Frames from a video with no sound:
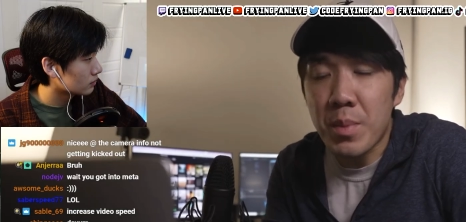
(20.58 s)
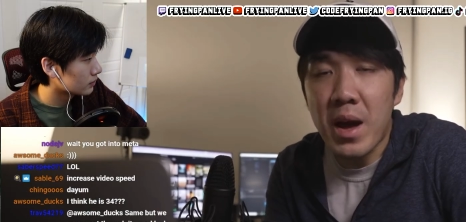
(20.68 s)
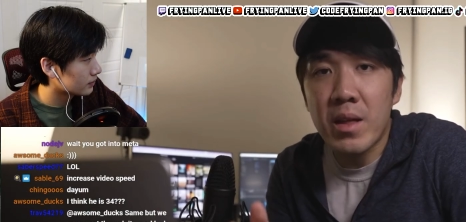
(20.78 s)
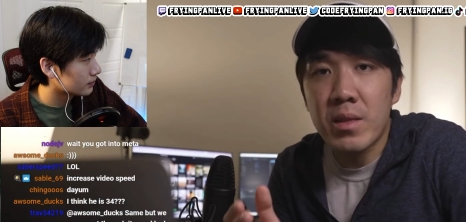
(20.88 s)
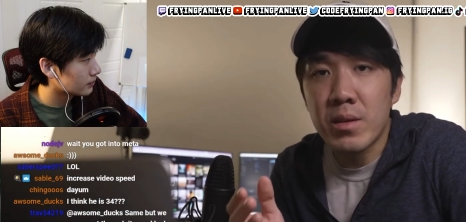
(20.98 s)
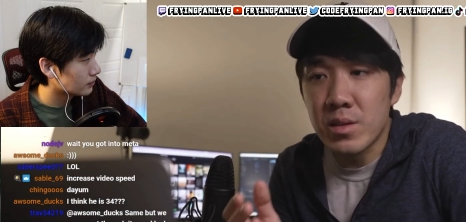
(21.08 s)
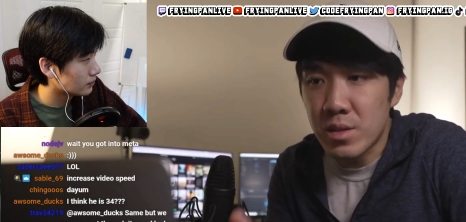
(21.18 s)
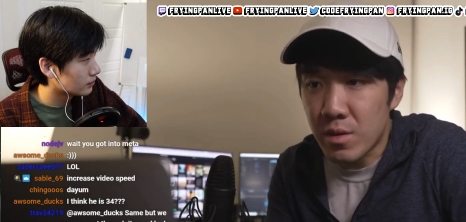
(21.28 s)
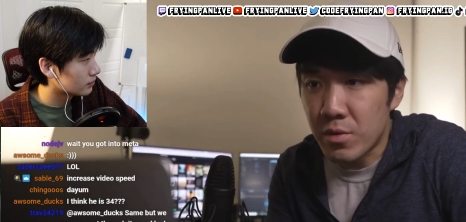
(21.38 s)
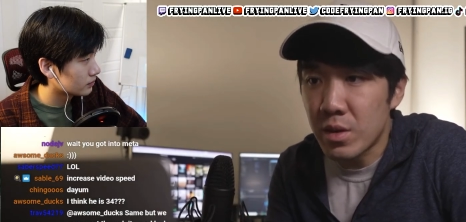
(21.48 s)
Speaker 1: path
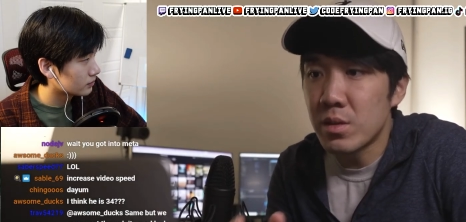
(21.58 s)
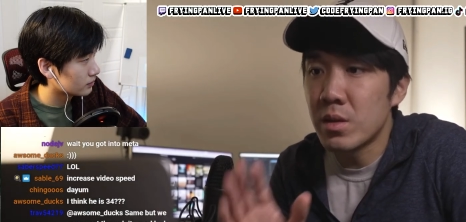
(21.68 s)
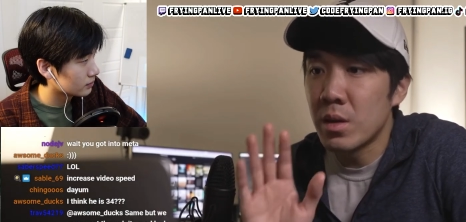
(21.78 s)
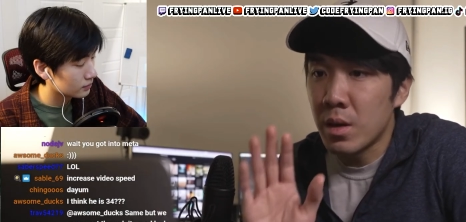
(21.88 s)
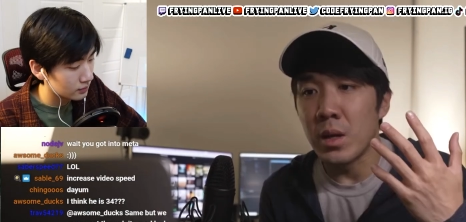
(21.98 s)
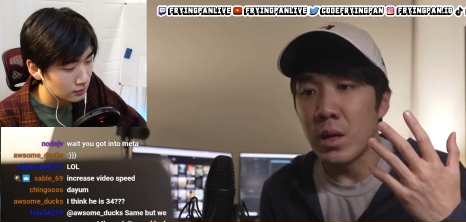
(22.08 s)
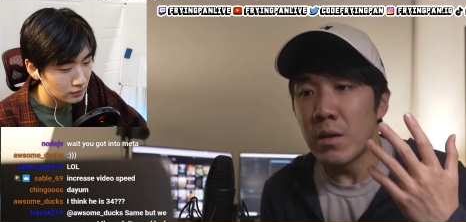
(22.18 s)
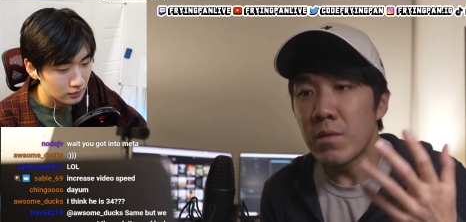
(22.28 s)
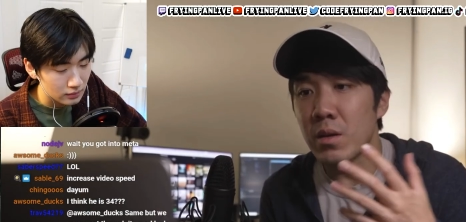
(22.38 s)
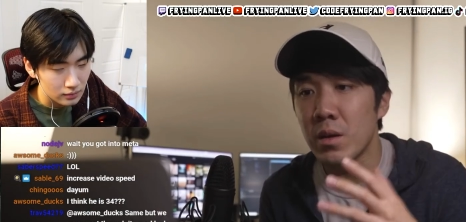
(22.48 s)
is different.
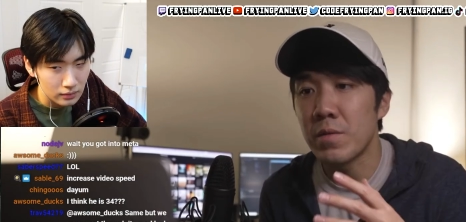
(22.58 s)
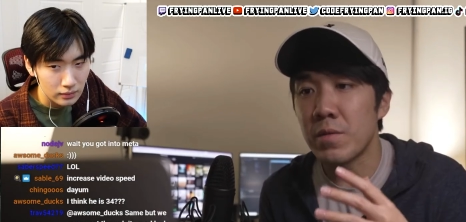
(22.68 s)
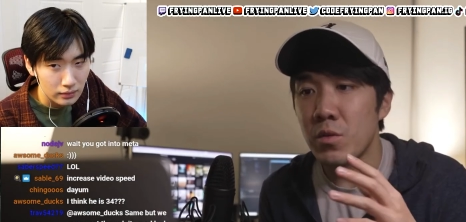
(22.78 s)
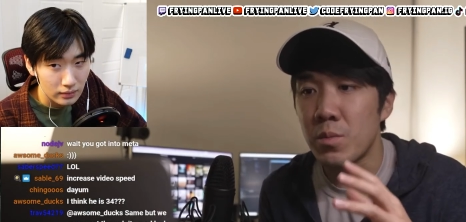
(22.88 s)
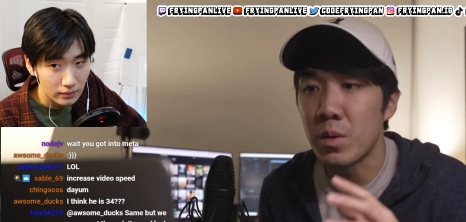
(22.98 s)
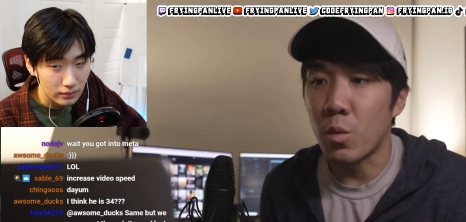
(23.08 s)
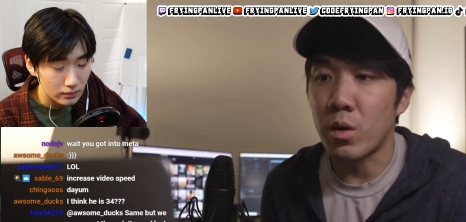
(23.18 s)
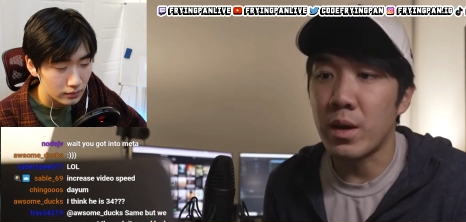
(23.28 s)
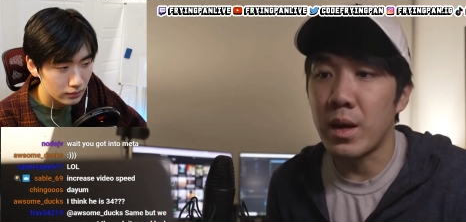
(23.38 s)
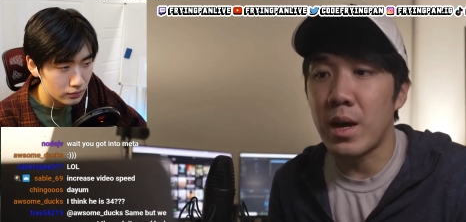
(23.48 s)
Even if you've been
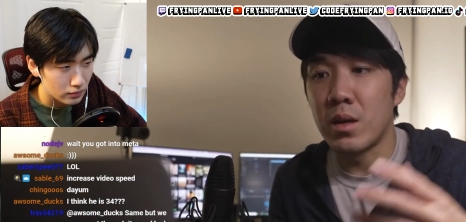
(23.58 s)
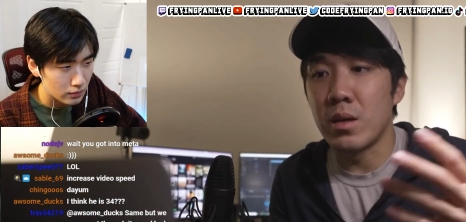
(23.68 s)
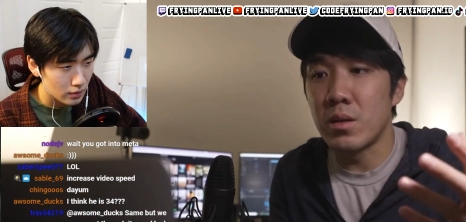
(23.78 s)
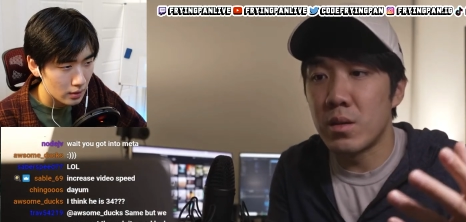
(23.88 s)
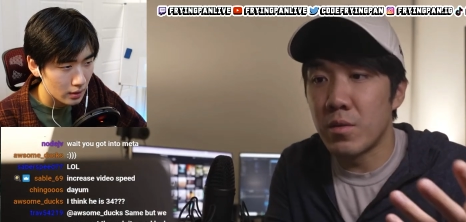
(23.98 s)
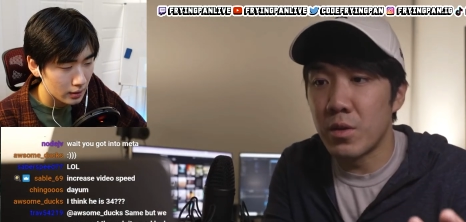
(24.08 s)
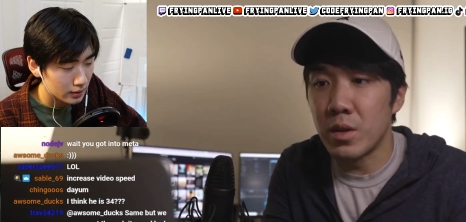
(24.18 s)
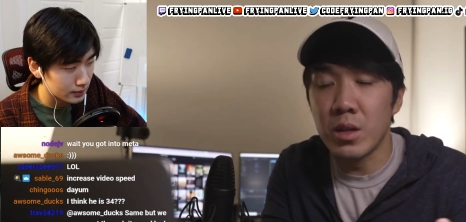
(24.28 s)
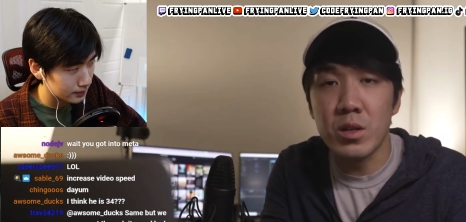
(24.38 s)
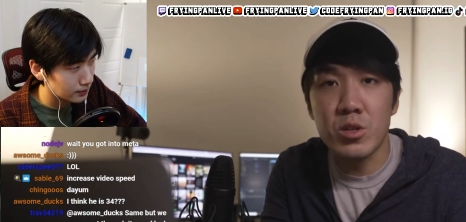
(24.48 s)
working at a
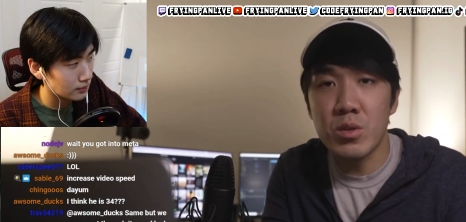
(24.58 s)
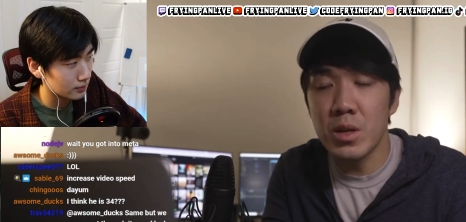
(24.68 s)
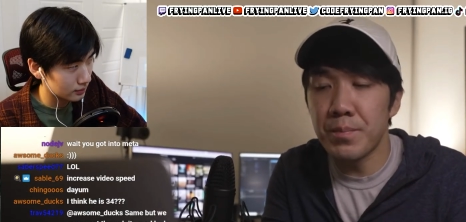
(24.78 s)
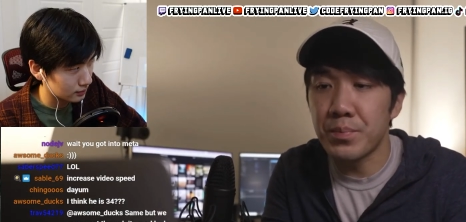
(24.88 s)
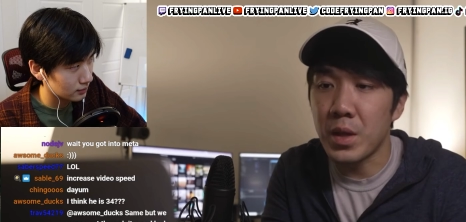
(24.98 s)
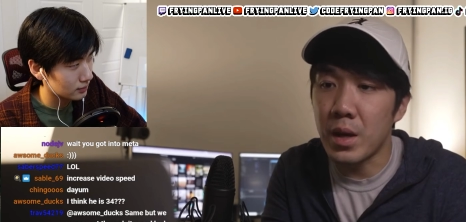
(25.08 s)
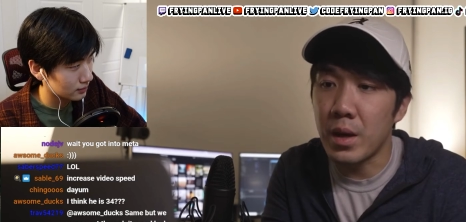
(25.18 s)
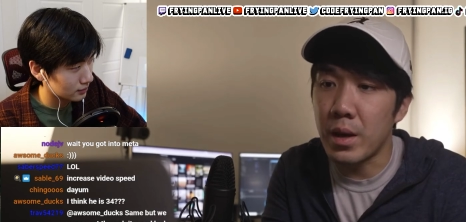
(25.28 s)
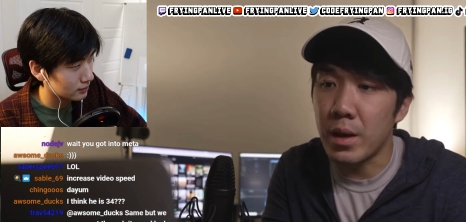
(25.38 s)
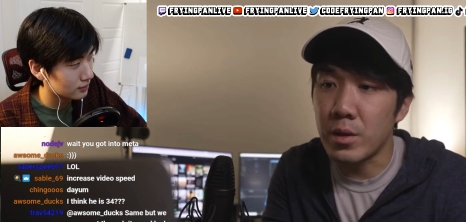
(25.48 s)
different industry
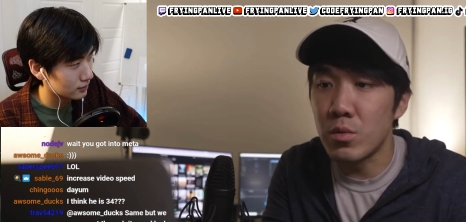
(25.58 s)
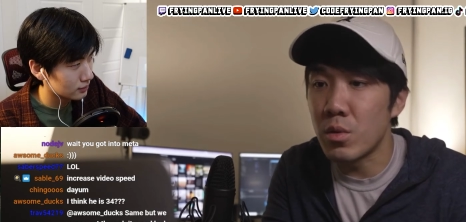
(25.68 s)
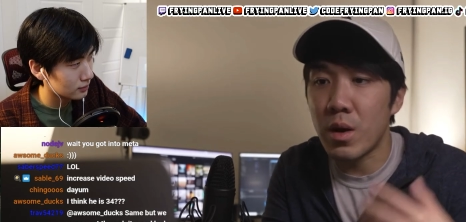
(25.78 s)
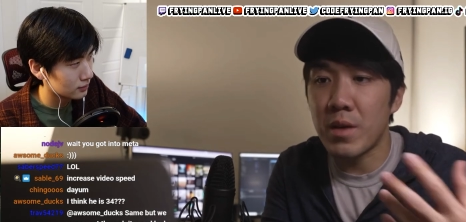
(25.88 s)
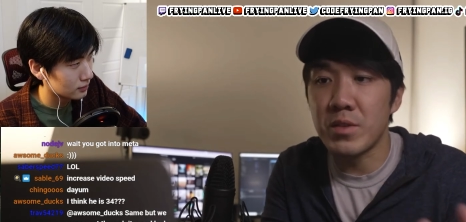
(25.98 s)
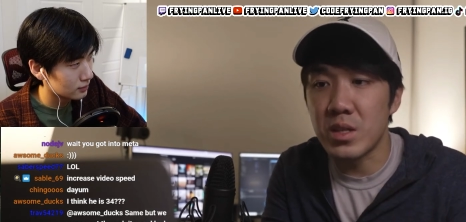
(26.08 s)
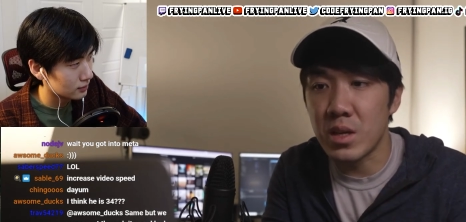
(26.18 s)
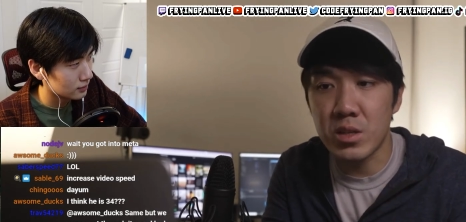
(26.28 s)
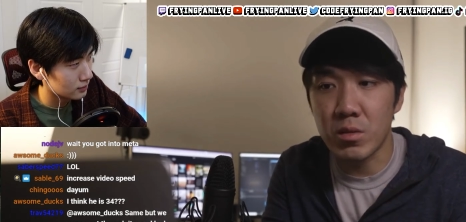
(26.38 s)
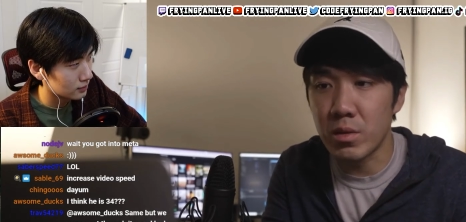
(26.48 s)
and you don't have a
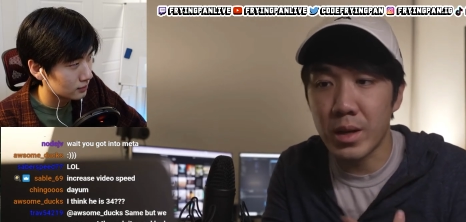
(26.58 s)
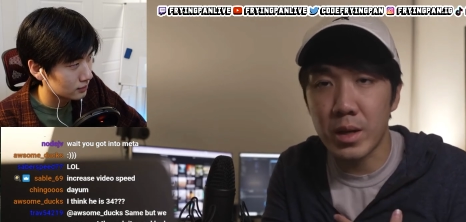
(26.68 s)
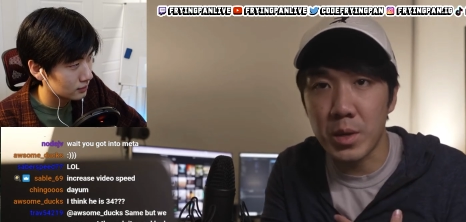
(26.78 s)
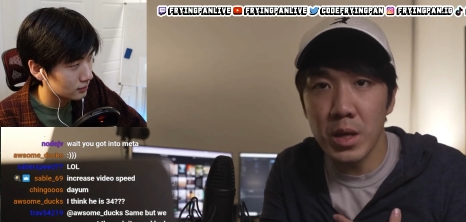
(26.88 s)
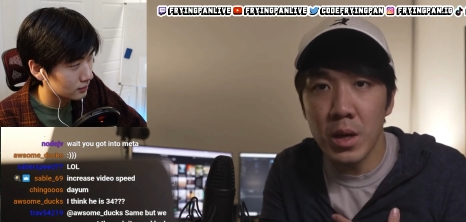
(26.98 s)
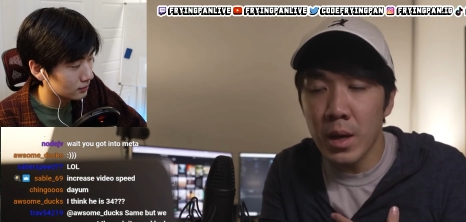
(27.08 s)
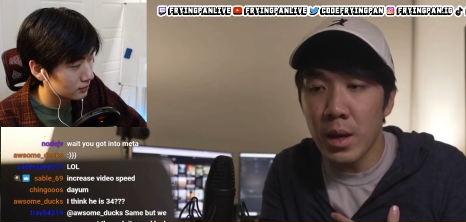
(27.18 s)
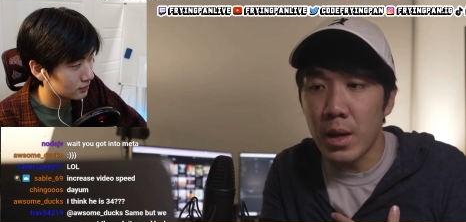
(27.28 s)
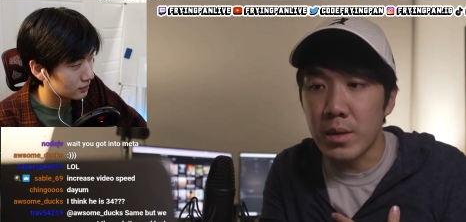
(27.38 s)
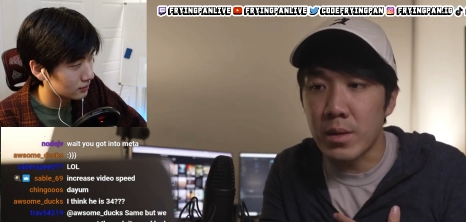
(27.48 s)
CS degree like me,
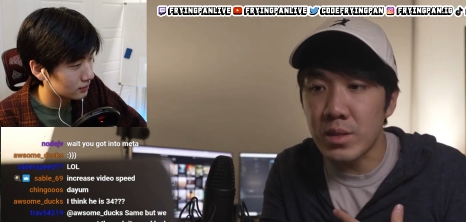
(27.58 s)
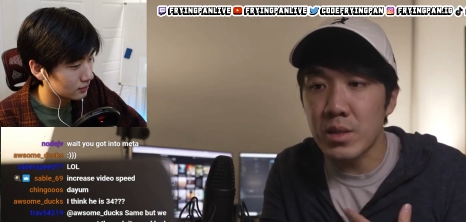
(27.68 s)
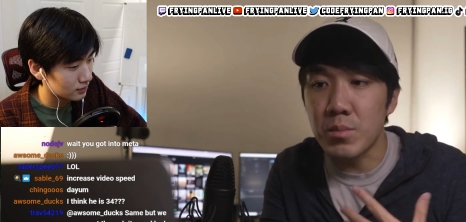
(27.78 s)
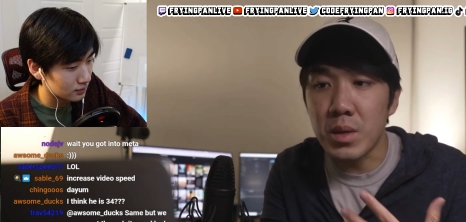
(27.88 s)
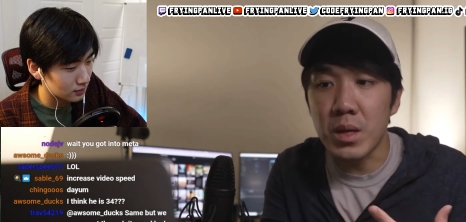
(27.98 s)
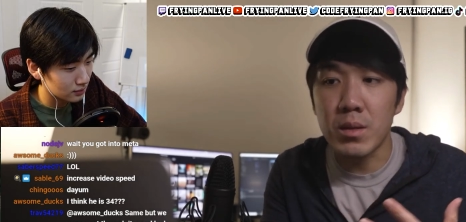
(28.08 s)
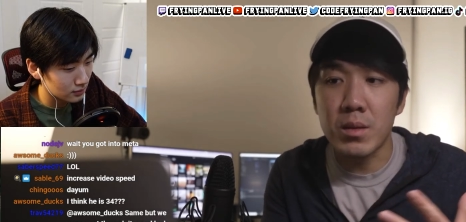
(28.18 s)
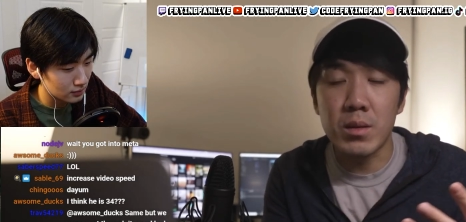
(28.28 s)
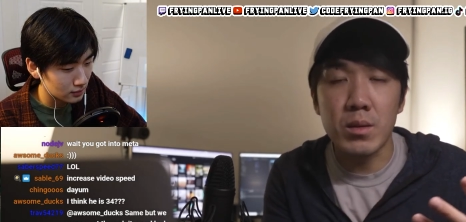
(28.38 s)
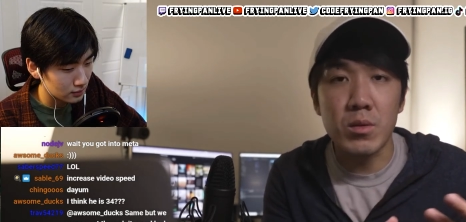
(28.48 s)
it doesn't mean
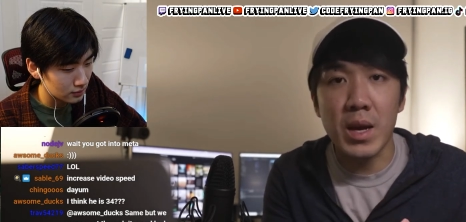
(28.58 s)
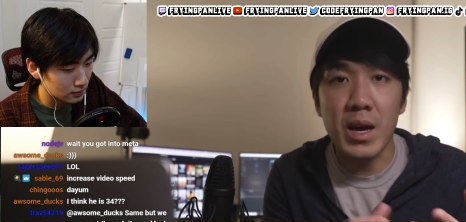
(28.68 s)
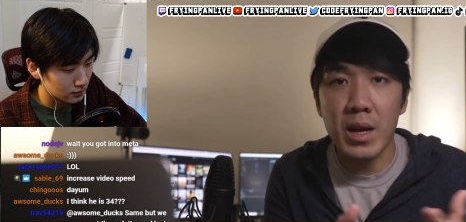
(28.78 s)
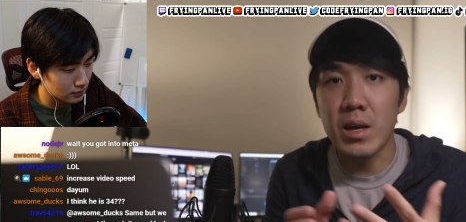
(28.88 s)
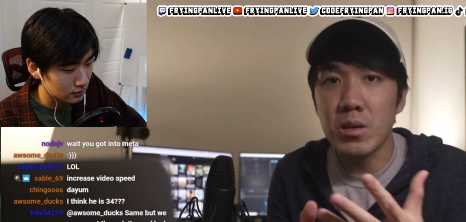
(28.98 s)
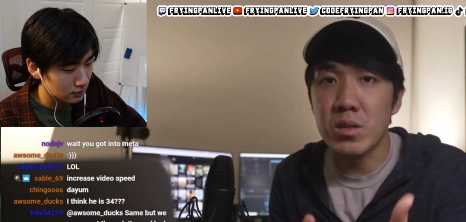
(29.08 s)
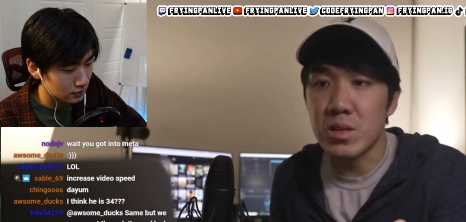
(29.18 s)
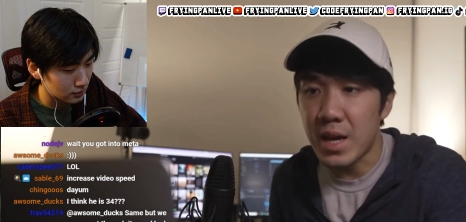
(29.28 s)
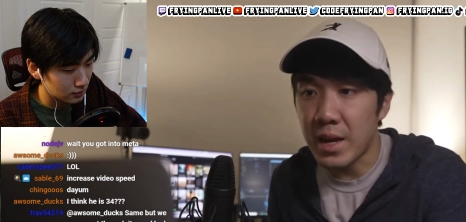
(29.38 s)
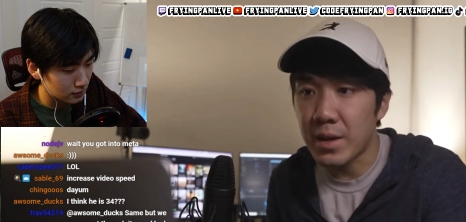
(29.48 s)
you can't get into
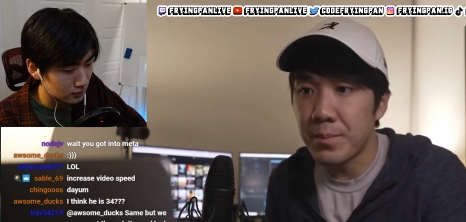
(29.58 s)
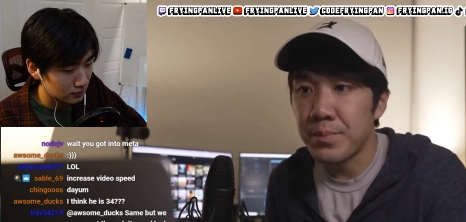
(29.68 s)
tech